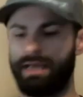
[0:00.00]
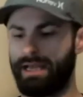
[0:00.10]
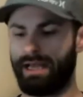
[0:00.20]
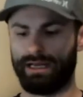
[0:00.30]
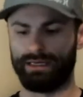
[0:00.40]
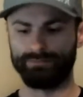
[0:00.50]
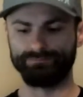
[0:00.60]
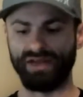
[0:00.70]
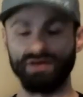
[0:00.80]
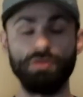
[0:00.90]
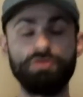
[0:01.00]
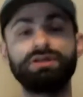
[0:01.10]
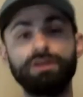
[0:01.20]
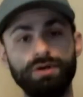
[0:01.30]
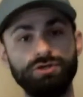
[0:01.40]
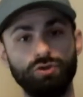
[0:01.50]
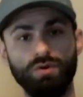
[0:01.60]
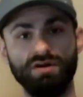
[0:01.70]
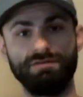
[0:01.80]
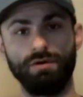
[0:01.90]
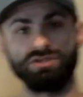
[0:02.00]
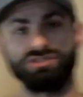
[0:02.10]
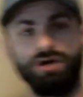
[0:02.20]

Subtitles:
Another thing that we do want to focus